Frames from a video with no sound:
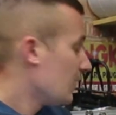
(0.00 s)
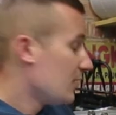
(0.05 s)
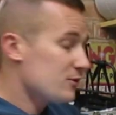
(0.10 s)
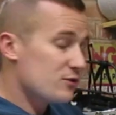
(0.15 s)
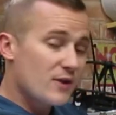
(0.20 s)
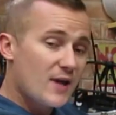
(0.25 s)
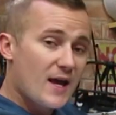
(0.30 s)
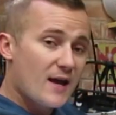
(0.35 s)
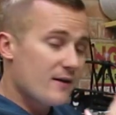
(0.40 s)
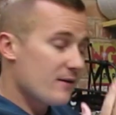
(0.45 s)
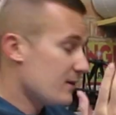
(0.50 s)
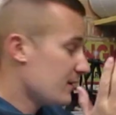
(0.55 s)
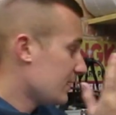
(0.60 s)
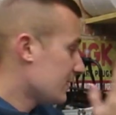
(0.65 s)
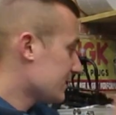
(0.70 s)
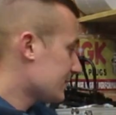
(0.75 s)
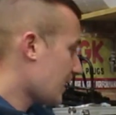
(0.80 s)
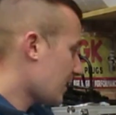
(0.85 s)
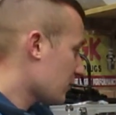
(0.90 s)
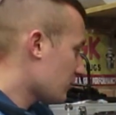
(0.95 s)
So yeah,
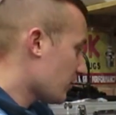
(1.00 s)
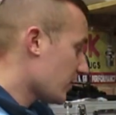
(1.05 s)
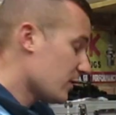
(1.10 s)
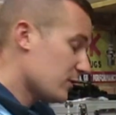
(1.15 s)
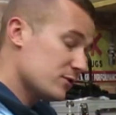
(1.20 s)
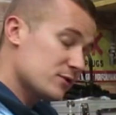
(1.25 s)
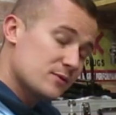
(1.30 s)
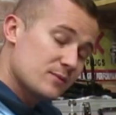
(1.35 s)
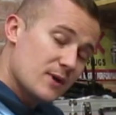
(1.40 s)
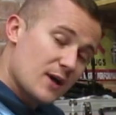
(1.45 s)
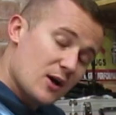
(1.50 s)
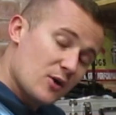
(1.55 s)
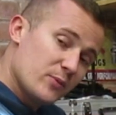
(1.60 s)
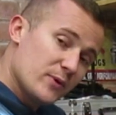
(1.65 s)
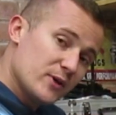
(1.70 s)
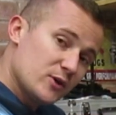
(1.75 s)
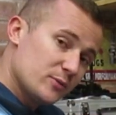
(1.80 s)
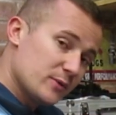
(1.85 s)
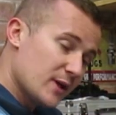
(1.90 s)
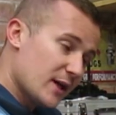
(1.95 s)
standard wheels
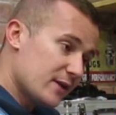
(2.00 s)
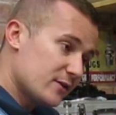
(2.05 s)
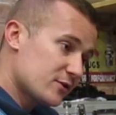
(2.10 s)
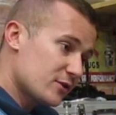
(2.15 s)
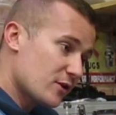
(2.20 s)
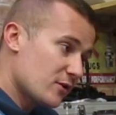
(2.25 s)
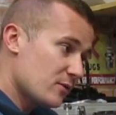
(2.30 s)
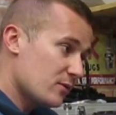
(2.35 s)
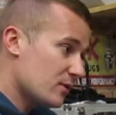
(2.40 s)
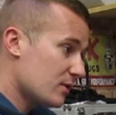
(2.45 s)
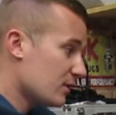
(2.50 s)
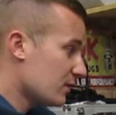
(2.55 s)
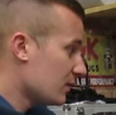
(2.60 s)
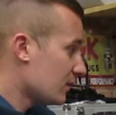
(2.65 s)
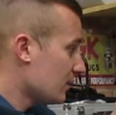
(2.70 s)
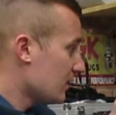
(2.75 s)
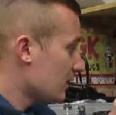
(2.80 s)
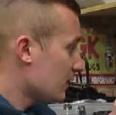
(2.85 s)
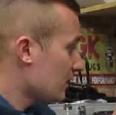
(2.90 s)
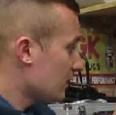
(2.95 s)
LP 882,
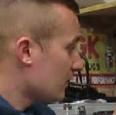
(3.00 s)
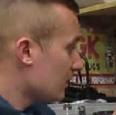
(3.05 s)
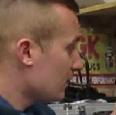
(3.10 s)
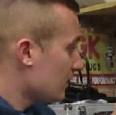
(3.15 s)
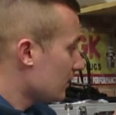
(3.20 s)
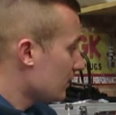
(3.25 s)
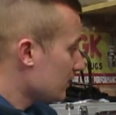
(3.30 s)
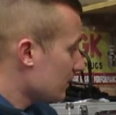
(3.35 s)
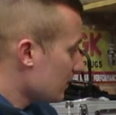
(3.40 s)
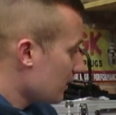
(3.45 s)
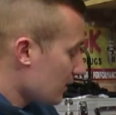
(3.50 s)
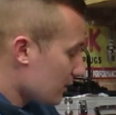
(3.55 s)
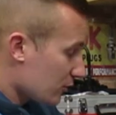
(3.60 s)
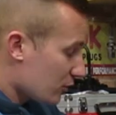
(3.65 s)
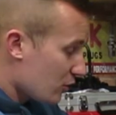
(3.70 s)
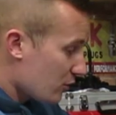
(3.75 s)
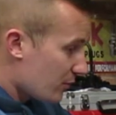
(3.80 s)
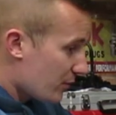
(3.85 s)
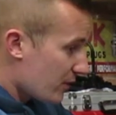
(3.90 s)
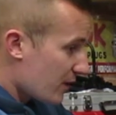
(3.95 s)

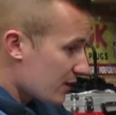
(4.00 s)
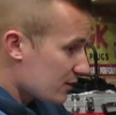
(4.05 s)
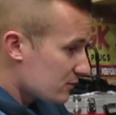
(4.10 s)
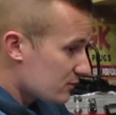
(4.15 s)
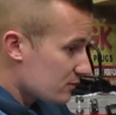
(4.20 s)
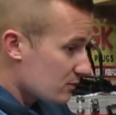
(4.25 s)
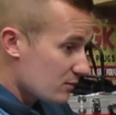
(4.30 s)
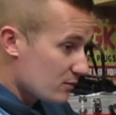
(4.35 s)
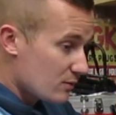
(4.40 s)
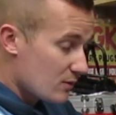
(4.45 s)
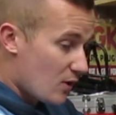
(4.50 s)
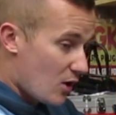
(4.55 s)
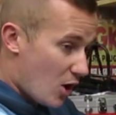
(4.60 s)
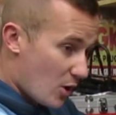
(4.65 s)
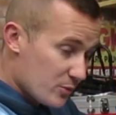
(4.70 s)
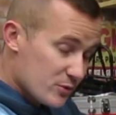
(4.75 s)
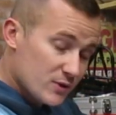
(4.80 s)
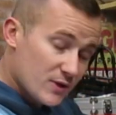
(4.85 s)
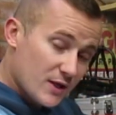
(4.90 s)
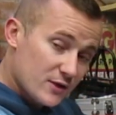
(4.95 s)
Cooper S
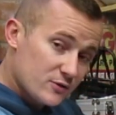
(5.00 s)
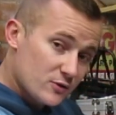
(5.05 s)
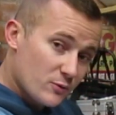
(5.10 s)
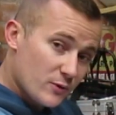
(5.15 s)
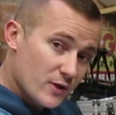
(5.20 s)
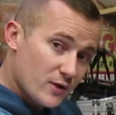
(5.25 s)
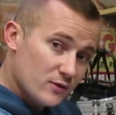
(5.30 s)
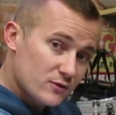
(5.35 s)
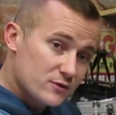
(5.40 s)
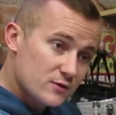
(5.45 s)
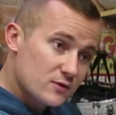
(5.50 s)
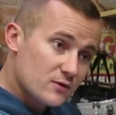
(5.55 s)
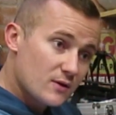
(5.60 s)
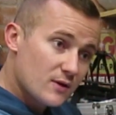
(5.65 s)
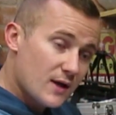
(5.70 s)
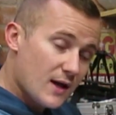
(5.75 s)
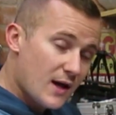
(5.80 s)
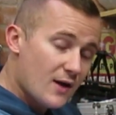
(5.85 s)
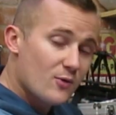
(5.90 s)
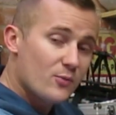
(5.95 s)
optional extra wheels
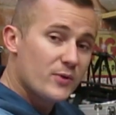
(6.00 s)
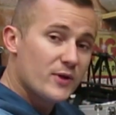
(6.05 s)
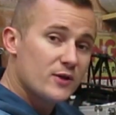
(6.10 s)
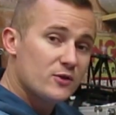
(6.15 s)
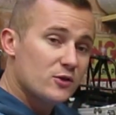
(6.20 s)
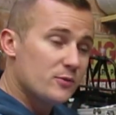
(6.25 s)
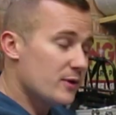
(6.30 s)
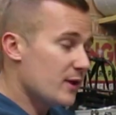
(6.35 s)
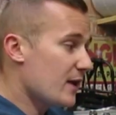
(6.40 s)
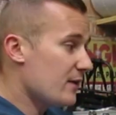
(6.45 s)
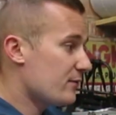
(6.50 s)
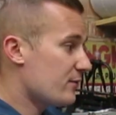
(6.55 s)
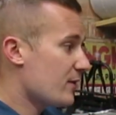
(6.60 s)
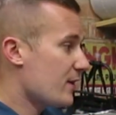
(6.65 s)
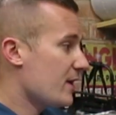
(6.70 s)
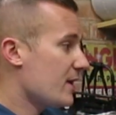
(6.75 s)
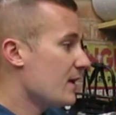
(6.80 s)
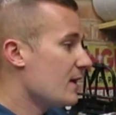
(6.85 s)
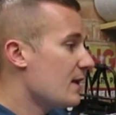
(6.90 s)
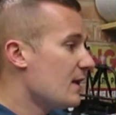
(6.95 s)
LP
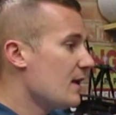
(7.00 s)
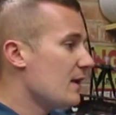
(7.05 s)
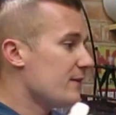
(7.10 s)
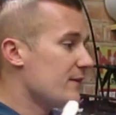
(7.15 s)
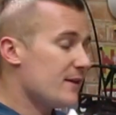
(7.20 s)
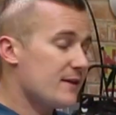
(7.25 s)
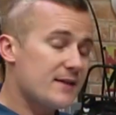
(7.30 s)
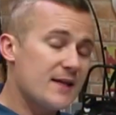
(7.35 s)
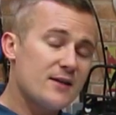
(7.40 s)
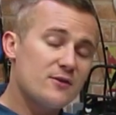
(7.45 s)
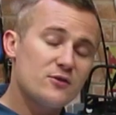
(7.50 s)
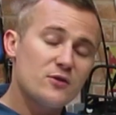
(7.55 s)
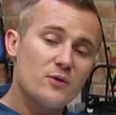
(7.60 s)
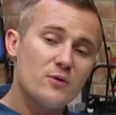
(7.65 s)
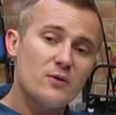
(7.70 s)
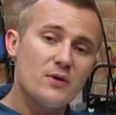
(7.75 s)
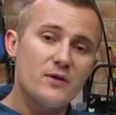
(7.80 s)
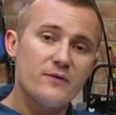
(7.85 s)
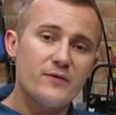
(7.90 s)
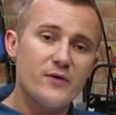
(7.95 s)
883. They did
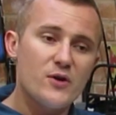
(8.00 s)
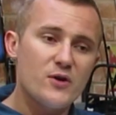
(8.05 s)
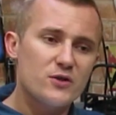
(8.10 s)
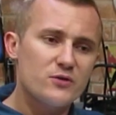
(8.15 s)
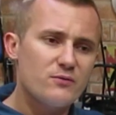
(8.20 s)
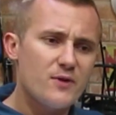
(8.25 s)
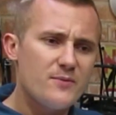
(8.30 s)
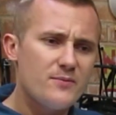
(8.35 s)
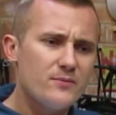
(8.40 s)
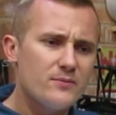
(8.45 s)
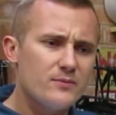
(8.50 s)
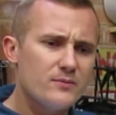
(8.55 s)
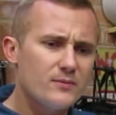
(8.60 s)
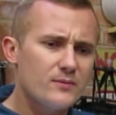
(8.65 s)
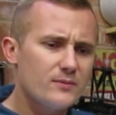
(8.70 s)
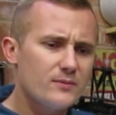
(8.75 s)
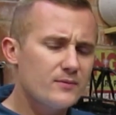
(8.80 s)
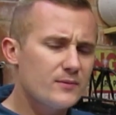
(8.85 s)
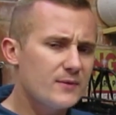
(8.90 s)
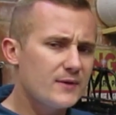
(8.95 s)
do a reverse rim,
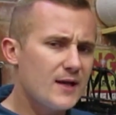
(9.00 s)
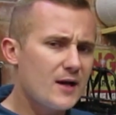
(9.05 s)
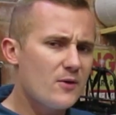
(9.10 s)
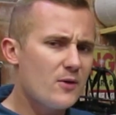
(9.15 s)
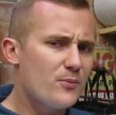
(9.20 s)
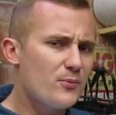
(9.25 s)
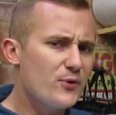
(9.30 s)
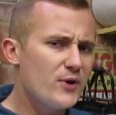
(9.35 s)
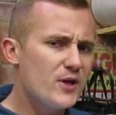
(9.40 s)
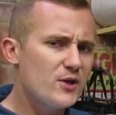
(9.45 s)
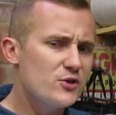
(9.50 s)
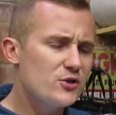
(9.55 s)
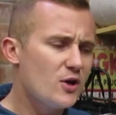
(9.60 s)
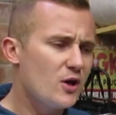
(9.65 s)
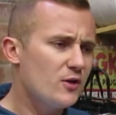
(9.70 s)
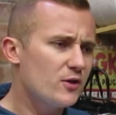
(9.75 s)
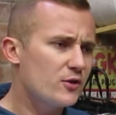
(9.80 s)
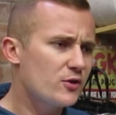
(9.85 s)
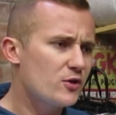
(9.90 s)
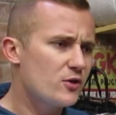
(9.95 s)
but now I'm pretty
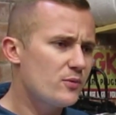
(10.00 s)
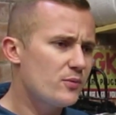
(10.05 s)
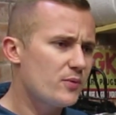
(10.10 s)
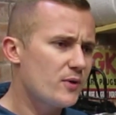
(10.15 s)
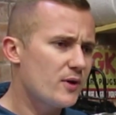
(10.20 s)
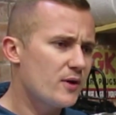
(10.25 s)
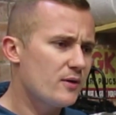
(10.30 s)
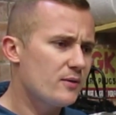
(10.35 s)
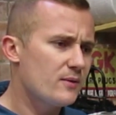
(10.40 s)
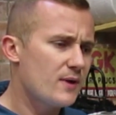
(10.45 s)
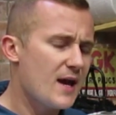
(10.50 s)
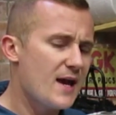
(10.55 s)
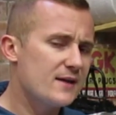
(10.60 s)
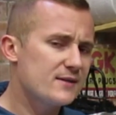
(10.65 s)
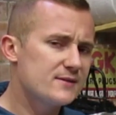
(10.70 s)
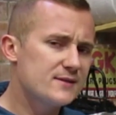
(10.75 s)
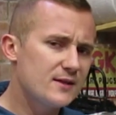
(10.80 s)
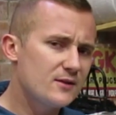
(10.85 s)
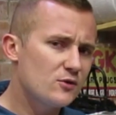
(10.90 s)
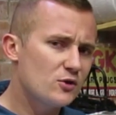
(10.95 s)
sure the Cooper
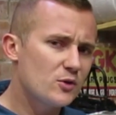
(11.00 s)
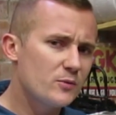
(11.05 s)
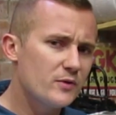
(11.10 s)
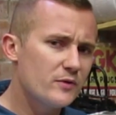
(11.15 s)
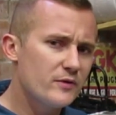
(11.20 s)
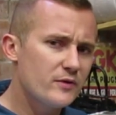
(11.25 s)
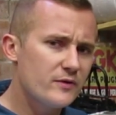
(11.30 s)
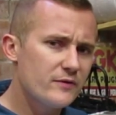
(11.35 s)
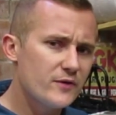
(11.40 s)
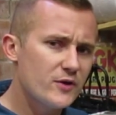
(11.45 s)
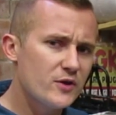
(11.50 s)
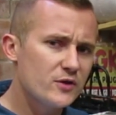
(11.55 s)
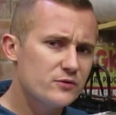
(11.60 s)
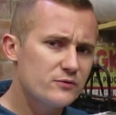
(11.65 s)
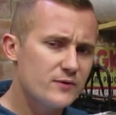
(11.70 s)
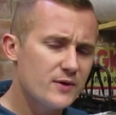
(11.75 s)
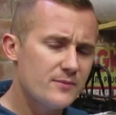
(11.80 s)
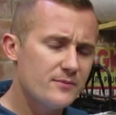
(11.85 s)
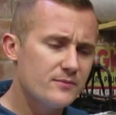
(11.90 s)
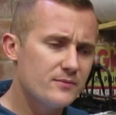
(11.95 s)
S didn't come with a
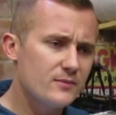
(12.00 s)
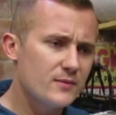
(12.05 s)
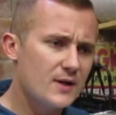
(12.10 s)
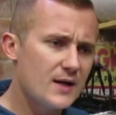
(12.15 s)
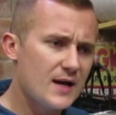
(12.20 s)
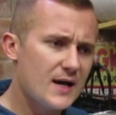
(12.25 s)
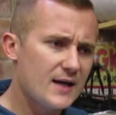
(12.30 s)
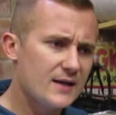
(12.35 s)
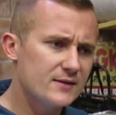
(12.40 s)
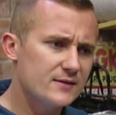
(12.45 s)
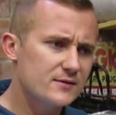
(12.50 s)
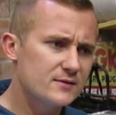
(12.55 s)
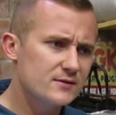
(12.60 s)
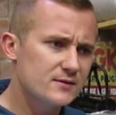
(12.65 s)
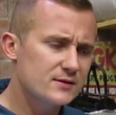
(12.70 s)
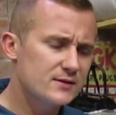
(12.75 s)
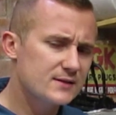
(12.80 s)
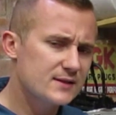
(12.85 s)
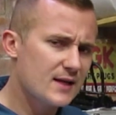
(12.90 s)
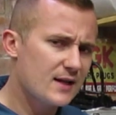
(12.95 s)
reverse rim
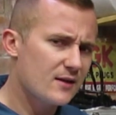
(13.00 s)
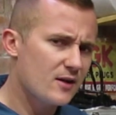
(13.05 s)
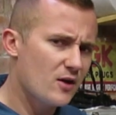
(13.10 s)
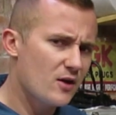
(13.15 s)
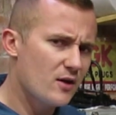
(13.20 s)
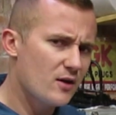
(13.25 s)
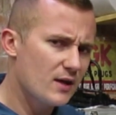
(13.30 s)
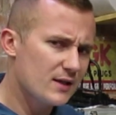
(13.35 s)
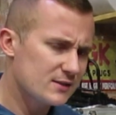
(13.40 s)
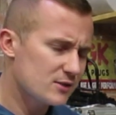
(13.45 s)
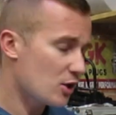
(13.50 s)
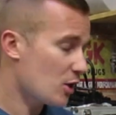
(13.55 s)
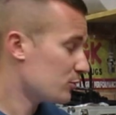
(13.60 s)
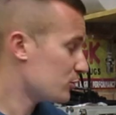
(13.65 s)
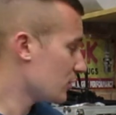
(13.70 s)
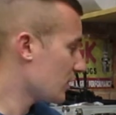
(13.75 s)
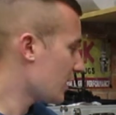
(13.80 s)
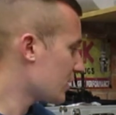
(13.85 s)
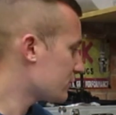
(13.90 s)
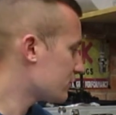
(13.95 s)
as an
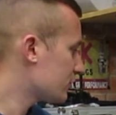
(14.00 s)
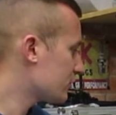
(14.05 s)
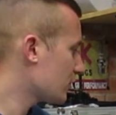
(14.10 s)
optional extra.